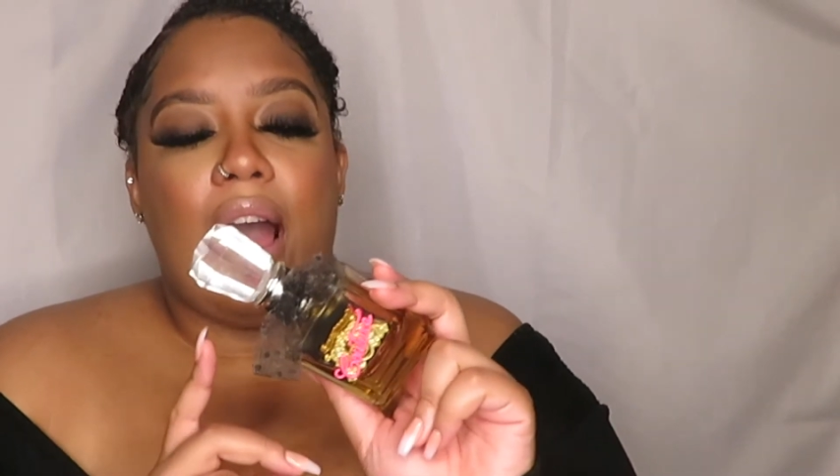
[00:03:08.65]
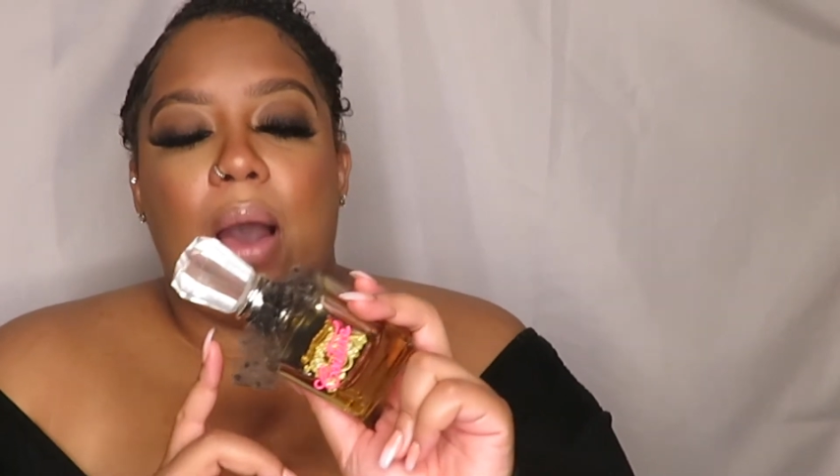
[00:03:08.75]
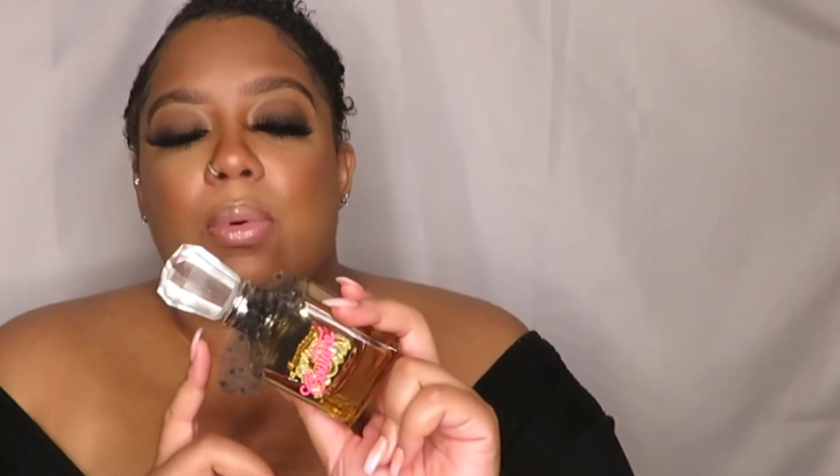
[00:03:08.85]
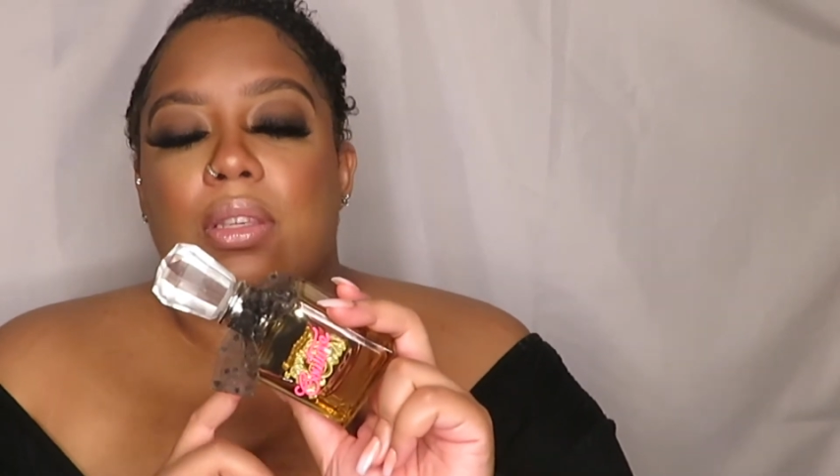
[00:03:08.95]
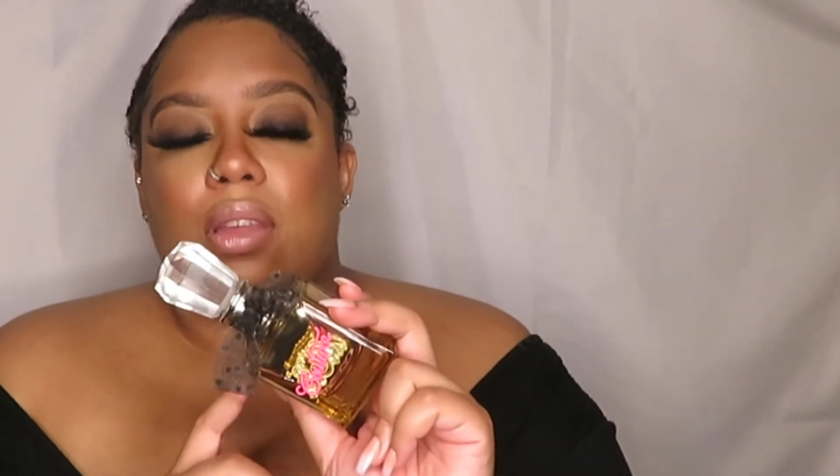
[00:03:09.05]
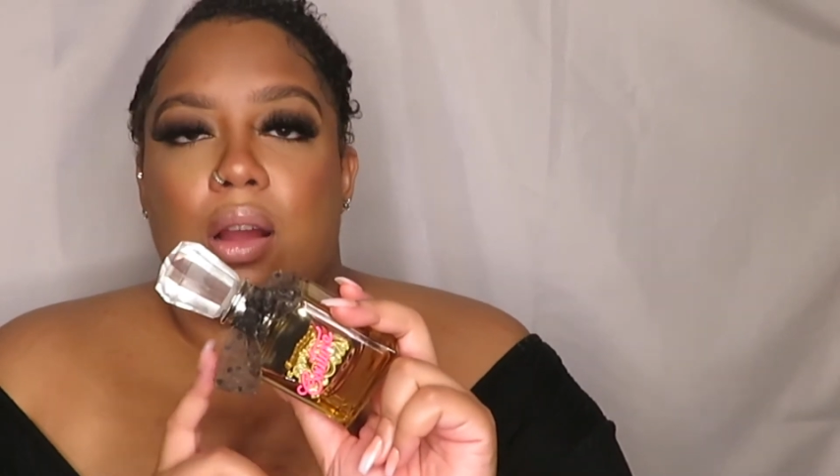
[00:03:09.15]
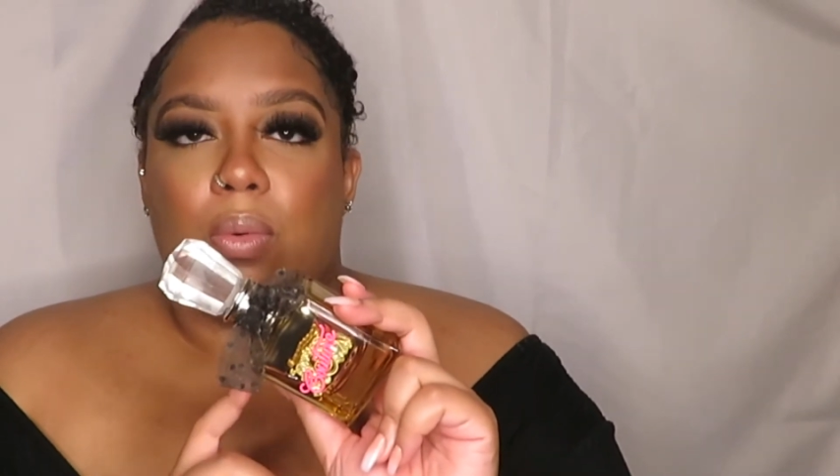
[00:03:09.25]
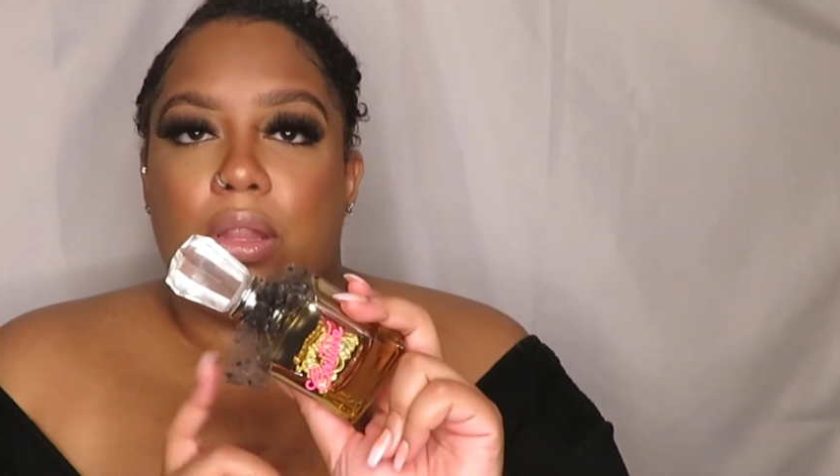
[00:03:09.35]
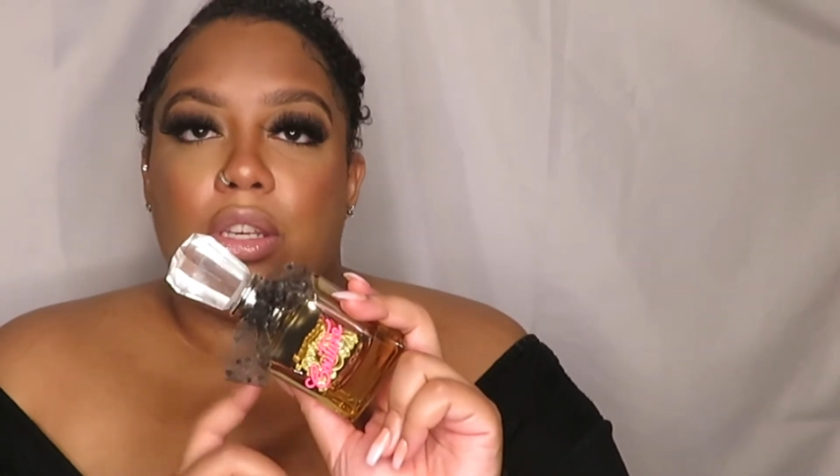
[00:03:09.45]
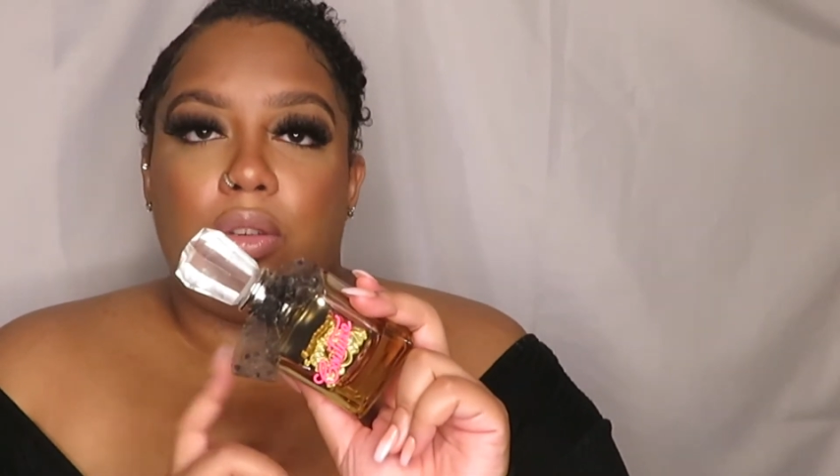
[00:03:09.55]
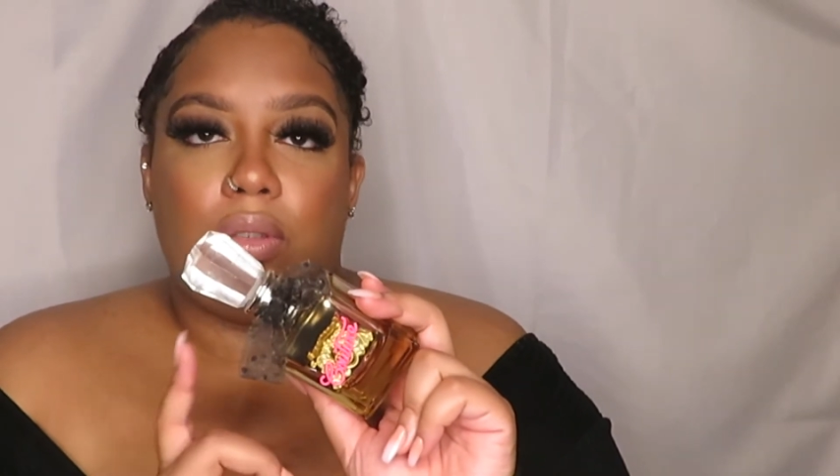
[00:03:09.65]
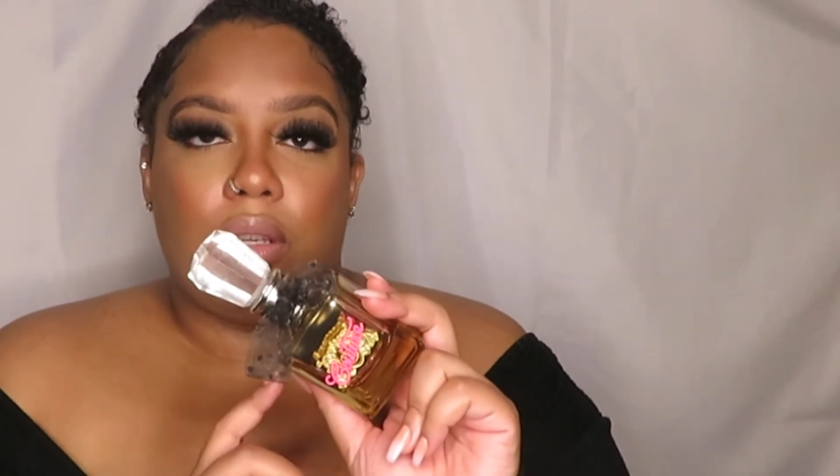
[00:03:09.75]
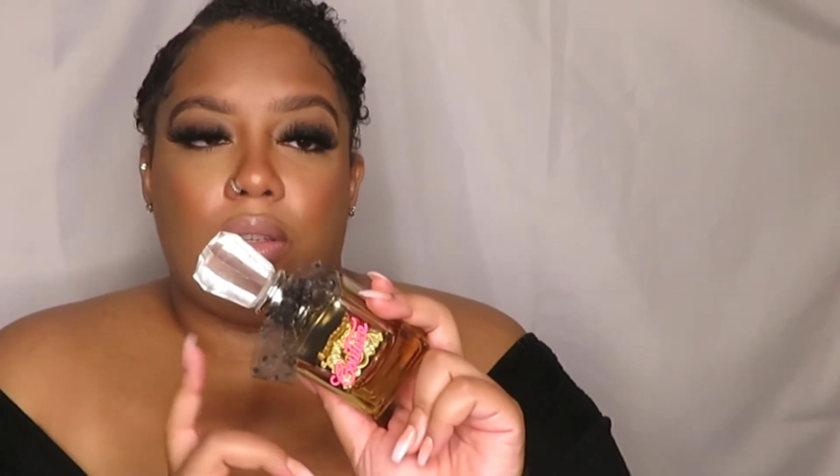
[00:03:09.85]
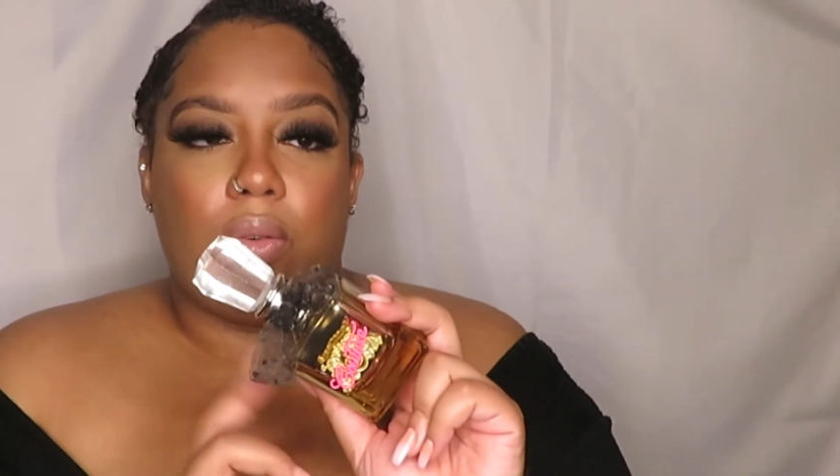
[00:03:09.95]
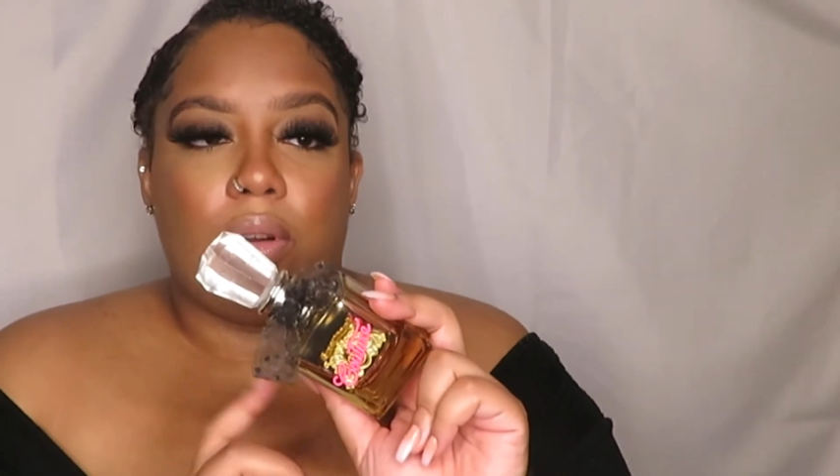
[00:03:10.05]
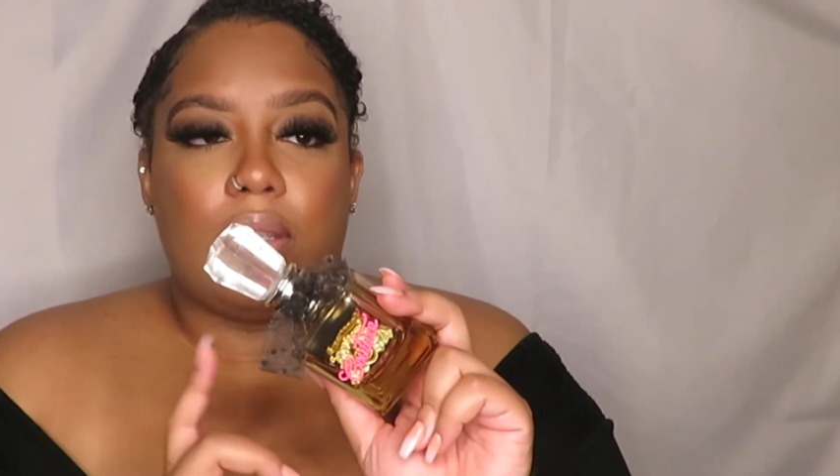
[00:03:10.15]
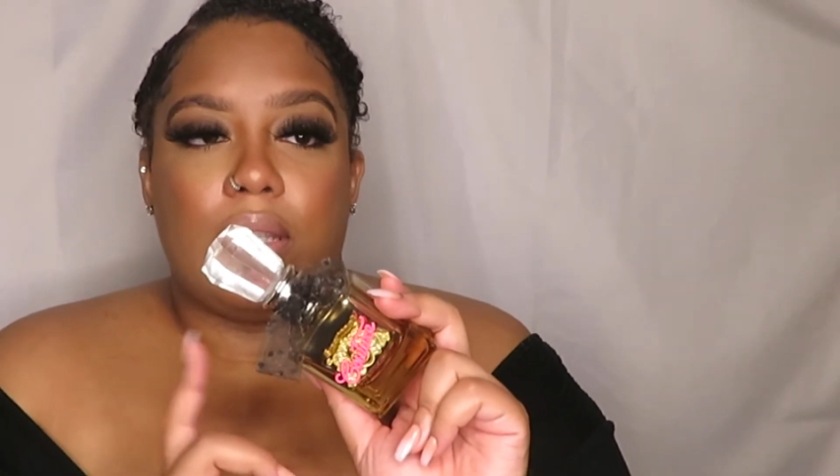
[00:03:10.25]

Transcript: I will start with the Juicy Couture